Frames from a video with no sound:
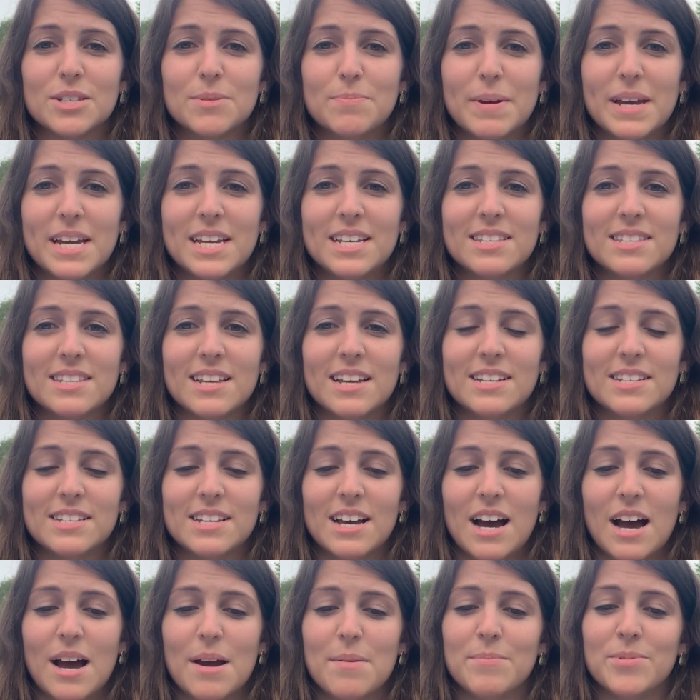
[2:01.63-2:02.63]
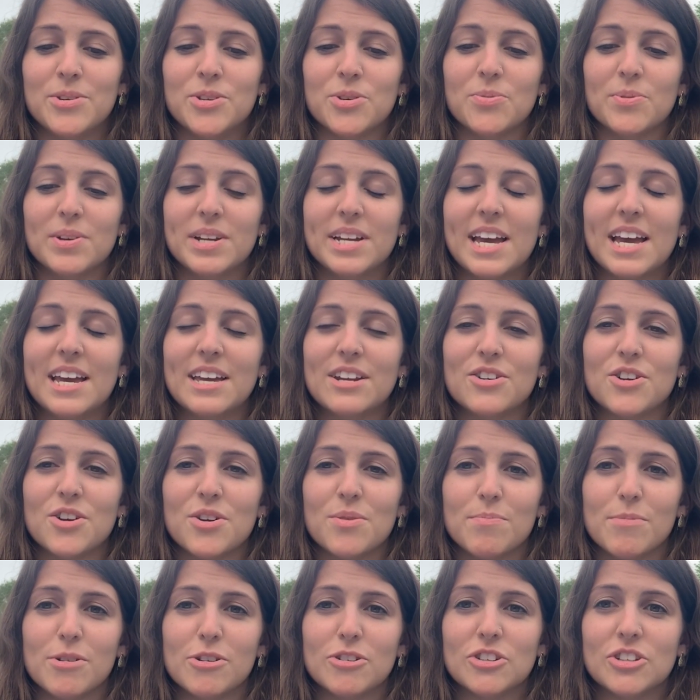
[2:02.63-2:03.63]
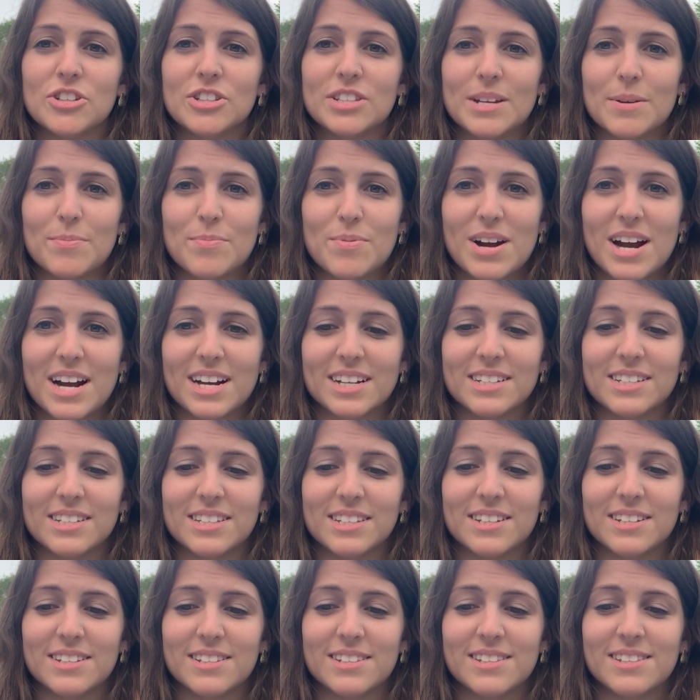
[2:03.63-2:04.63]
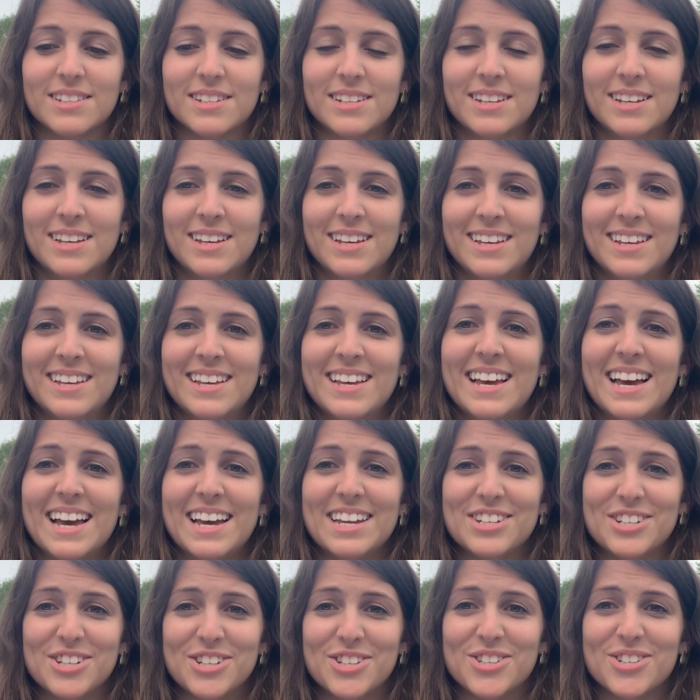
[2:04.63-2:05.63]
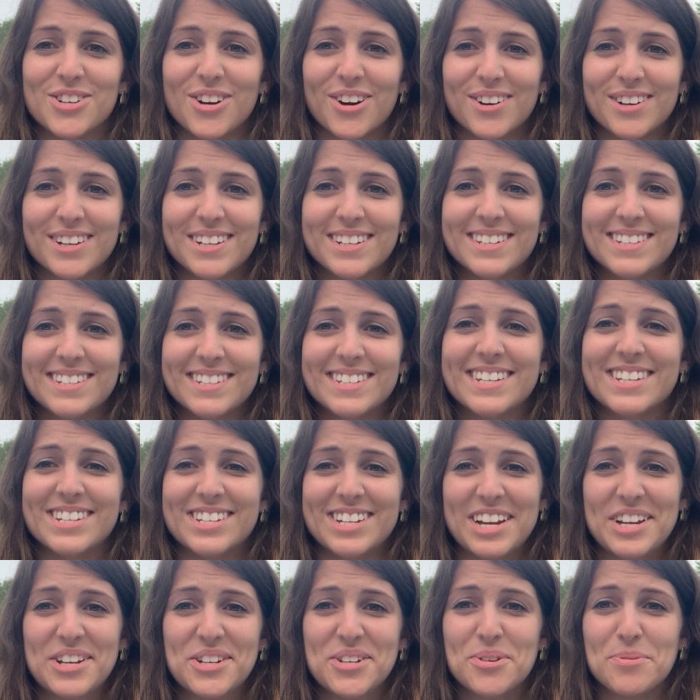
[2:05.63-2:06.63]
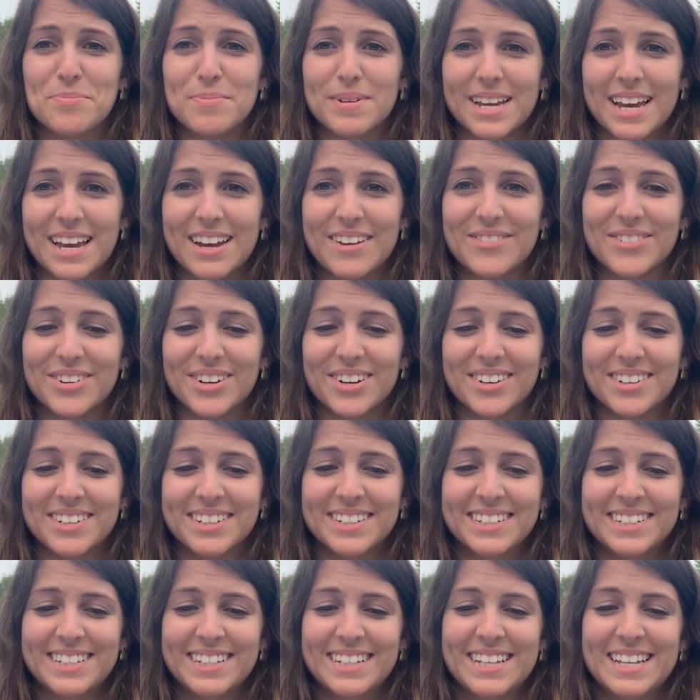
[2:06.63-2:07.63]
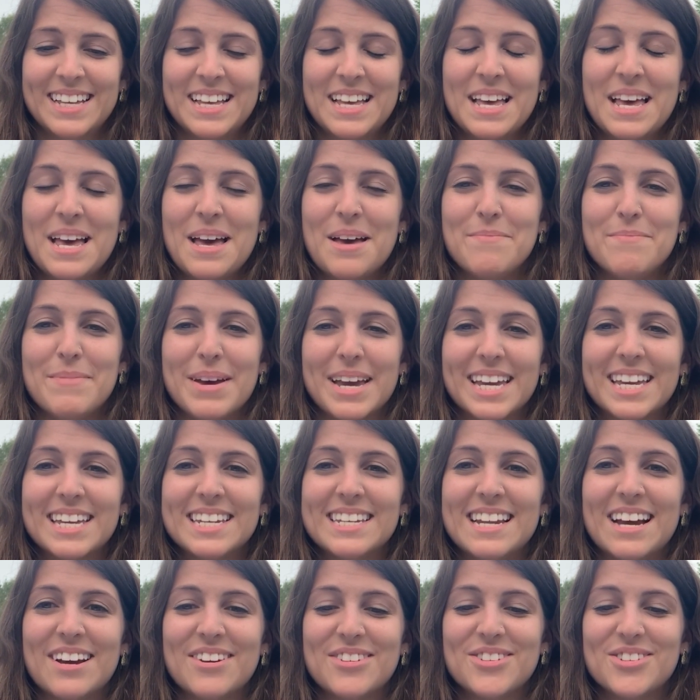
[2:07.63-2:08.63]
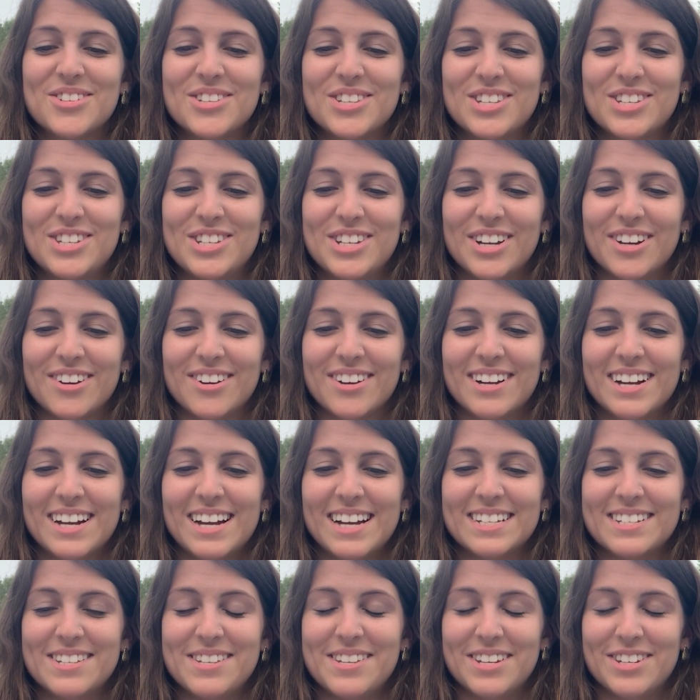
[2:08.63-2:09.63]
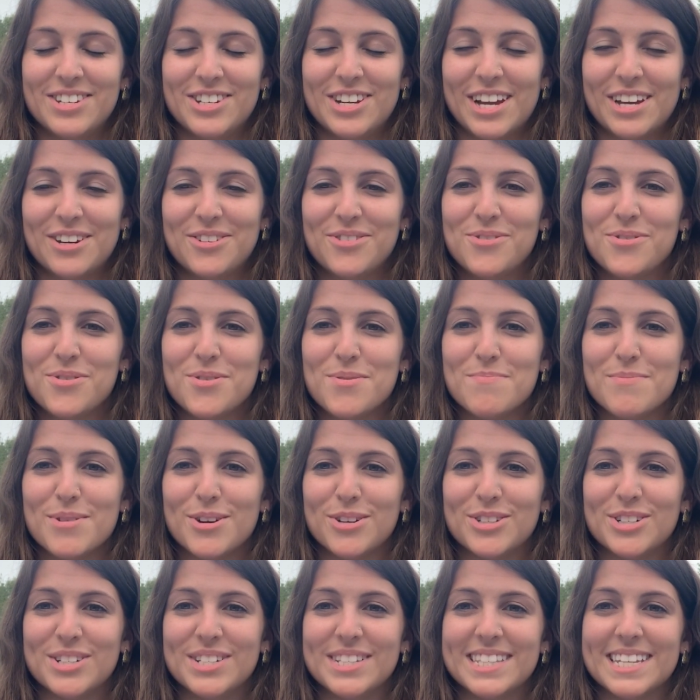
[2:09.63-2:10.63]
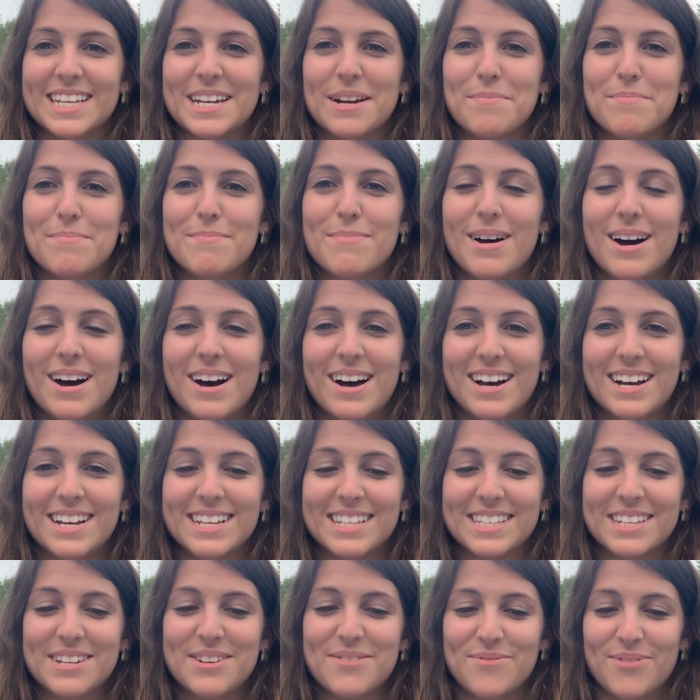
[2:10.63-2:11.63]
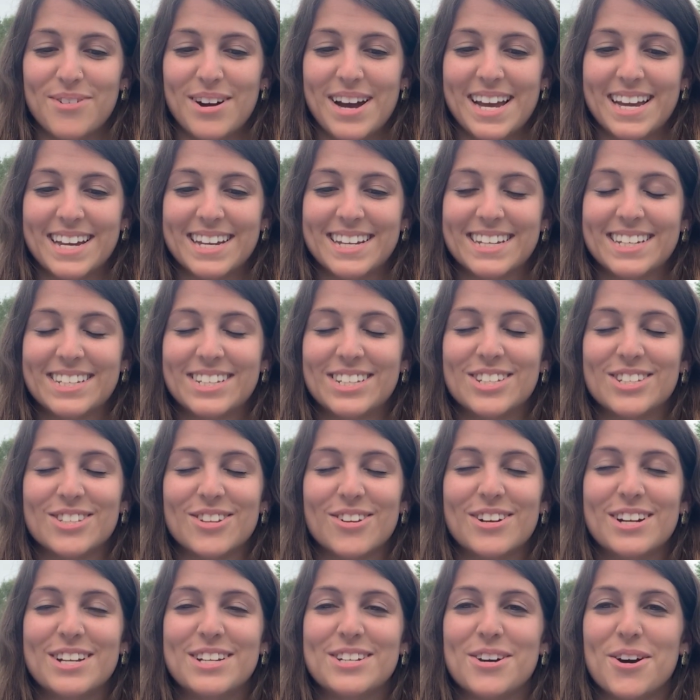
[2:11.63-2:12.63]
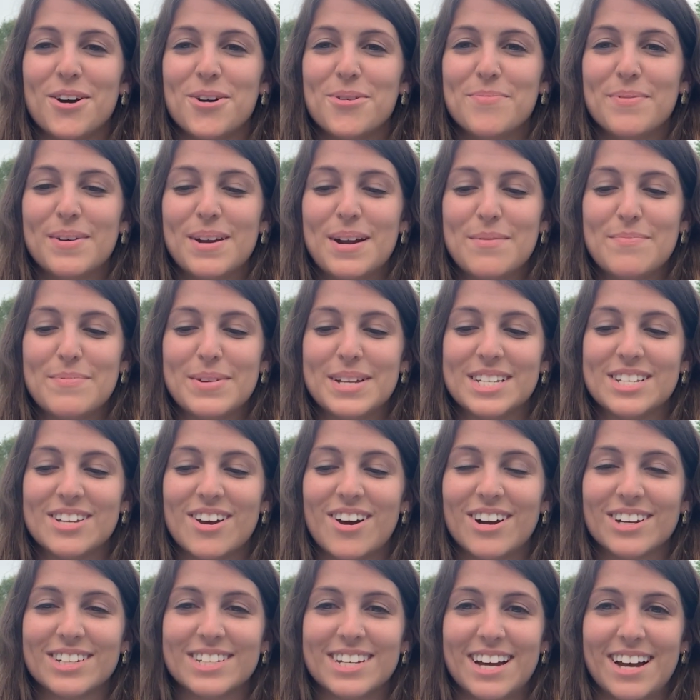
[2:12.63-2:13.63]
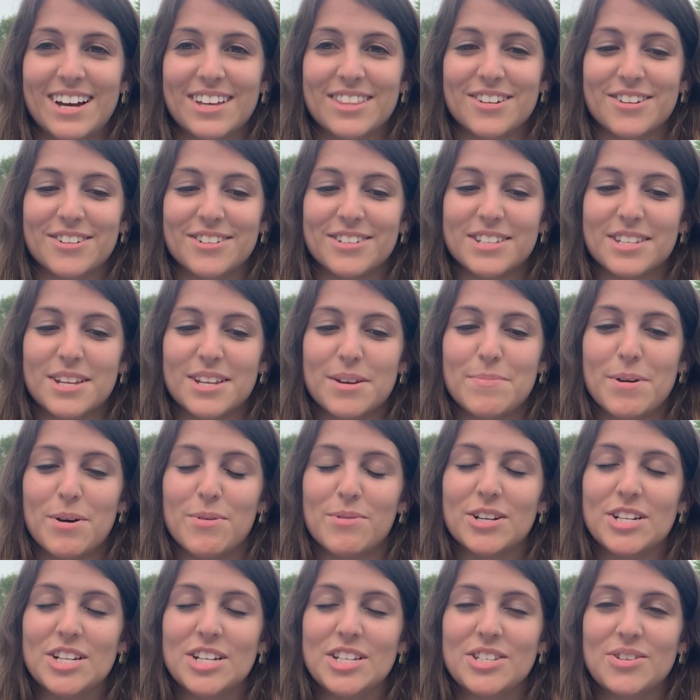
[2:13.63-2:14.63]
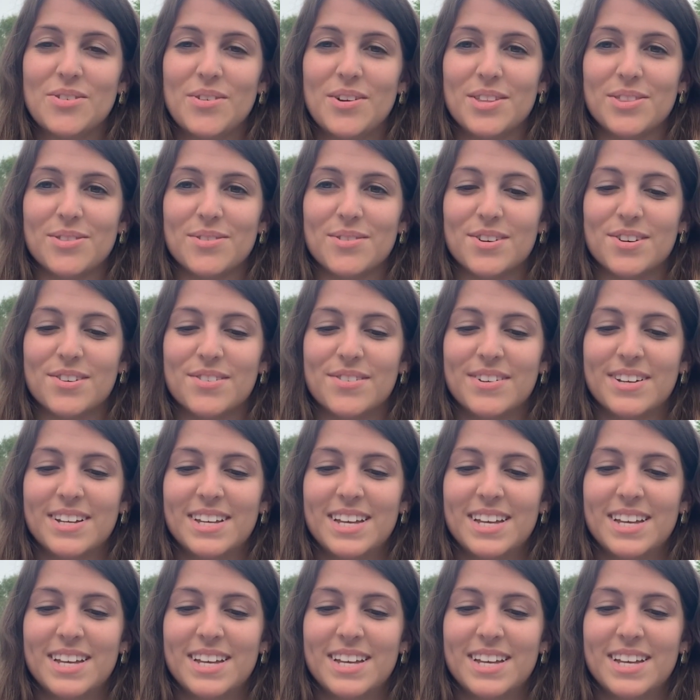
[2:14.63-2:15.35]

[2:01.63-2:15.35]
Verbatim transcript: space and time to regain her emotions at practices. And she started to change her behavior. Megan now uses cheer to channel her emotions in a positive way. She's learning to open up and talk to others about what she's going through,